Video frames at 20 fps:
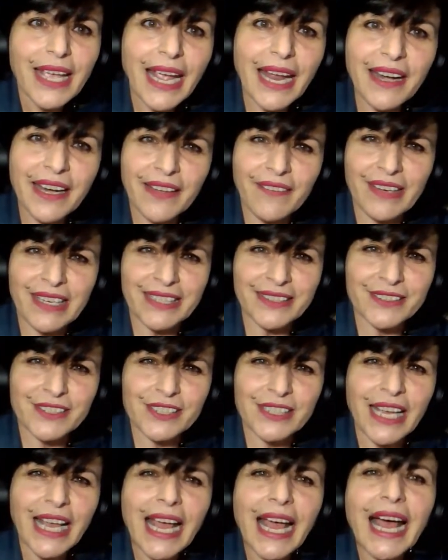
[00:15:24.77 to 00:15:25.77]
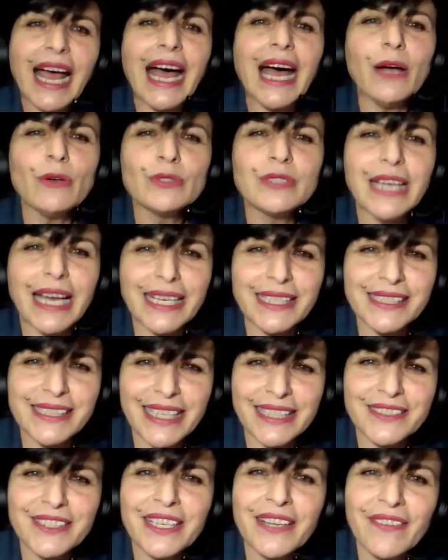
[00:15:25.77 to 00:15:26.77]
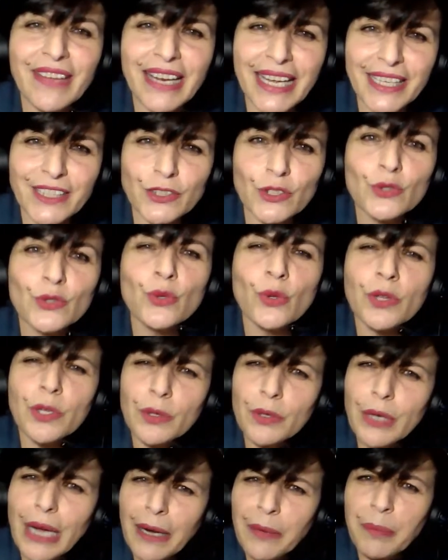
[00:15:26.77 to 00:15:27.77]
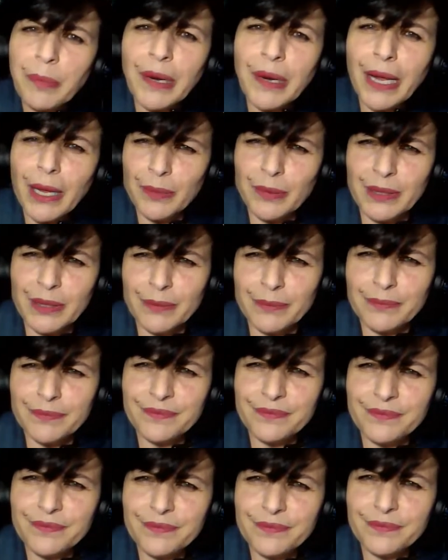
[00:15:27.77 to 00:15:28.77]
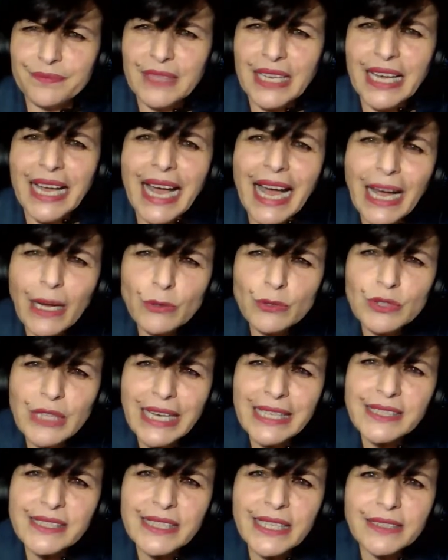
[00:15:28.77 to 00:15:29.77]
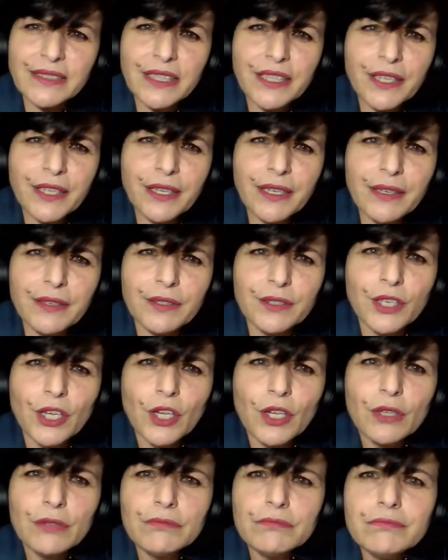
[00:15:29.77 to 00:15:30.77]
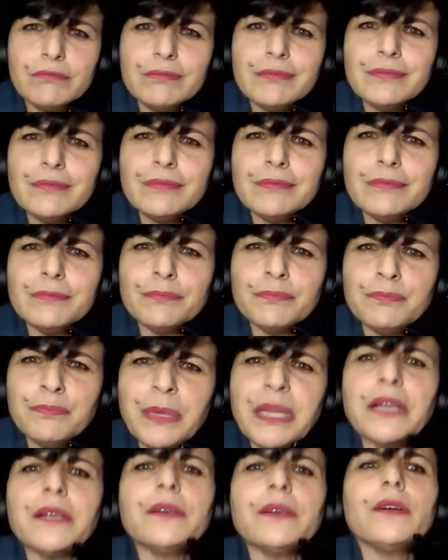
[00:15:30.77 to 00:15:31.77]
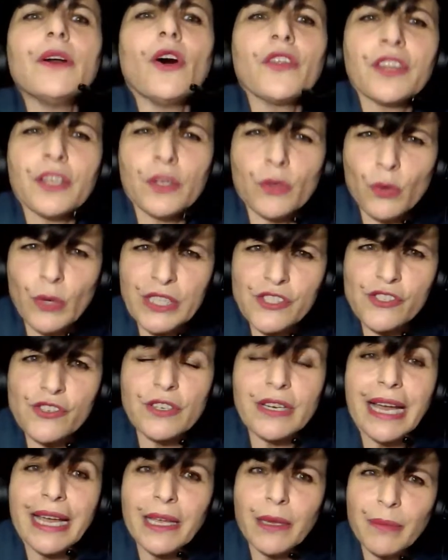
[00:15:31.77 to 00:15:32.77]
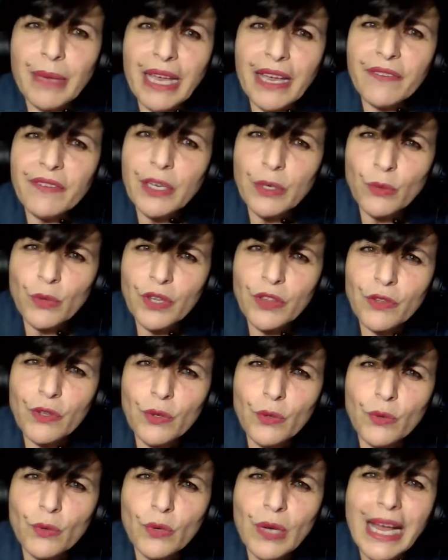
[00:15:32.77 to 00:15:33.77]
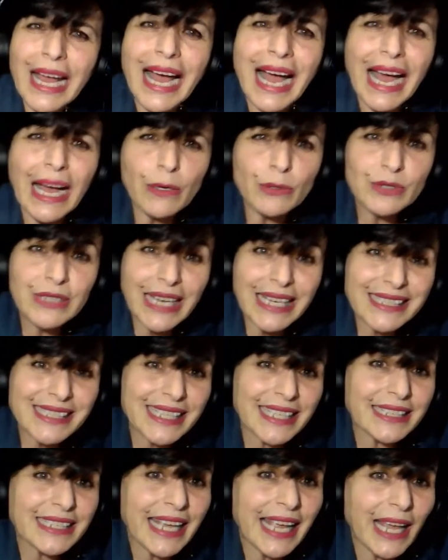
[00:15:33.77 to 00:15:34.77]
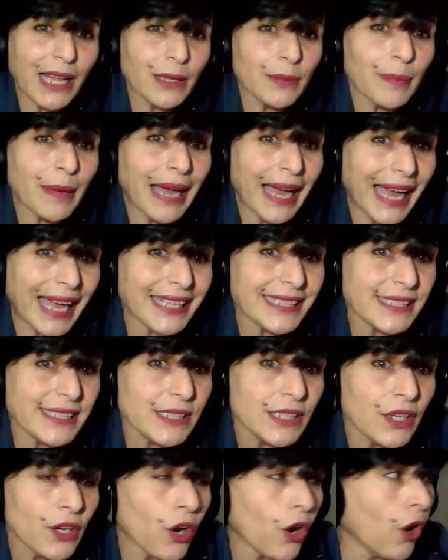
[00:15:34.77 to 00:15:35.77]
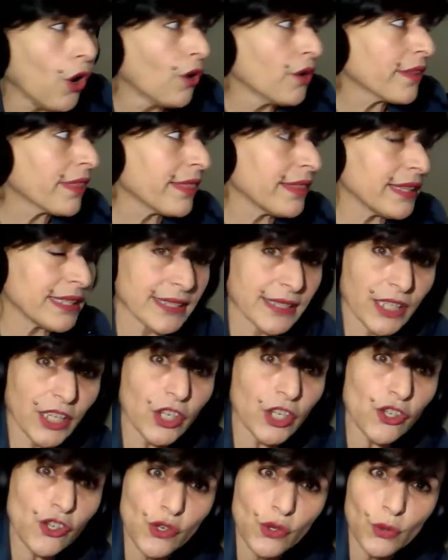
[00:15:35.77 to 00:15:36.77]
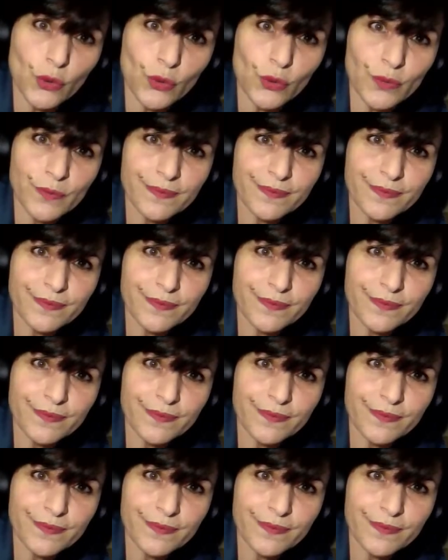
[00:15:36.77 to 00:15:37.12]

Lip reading: And relevance, how does that relate to our problem? How does that here bear on the question I am having with you? How does that help us on this issue?